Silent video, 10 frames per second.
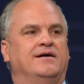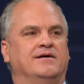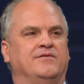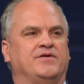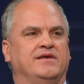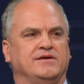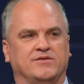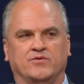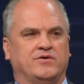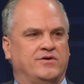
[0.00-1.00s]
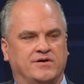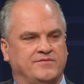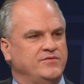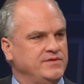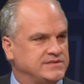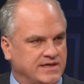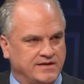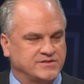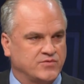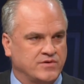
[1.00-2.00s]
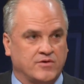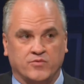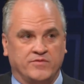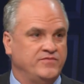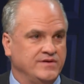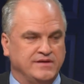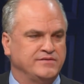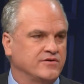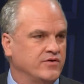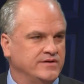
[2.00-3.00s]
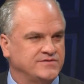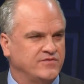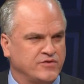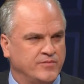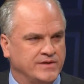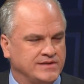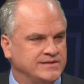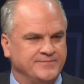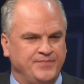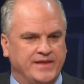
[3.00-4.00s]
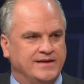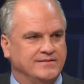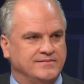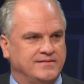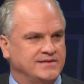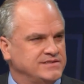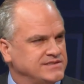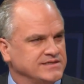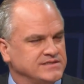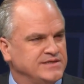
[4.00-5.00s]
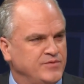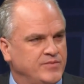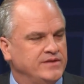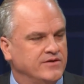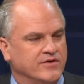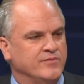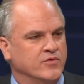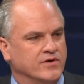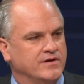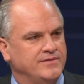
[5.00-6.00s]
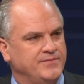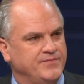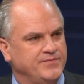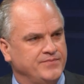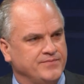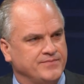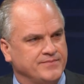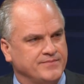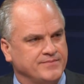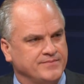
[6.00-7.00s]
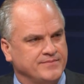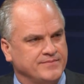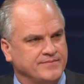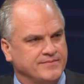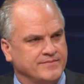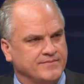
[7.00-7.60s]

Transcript: of getting to the real heart of who these candidates were or revealing their greatest vulnerability, that just doesn't seem to be there anymore. There are a couple of things going